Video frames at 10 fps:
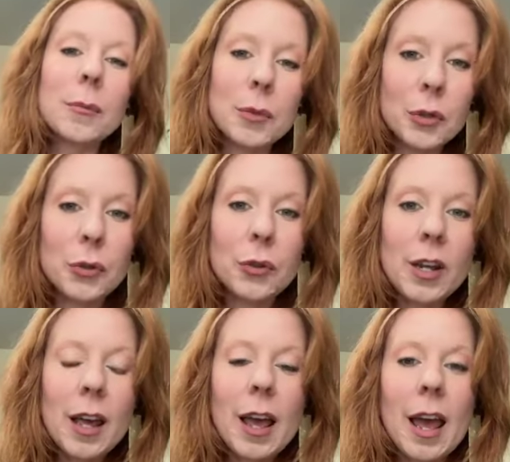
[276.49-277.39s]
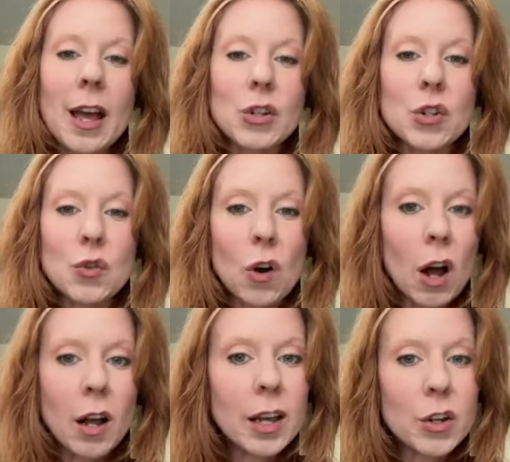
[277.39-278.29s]
moon and
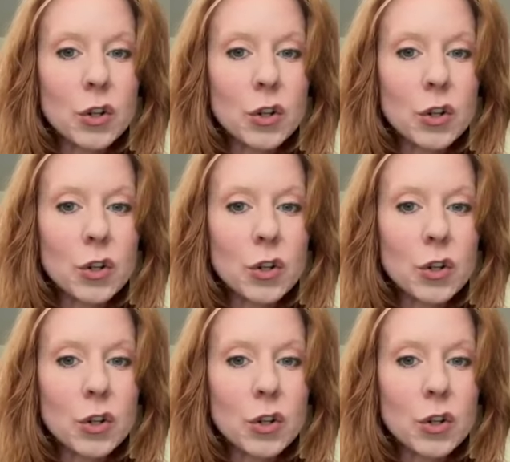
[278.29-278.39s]
strong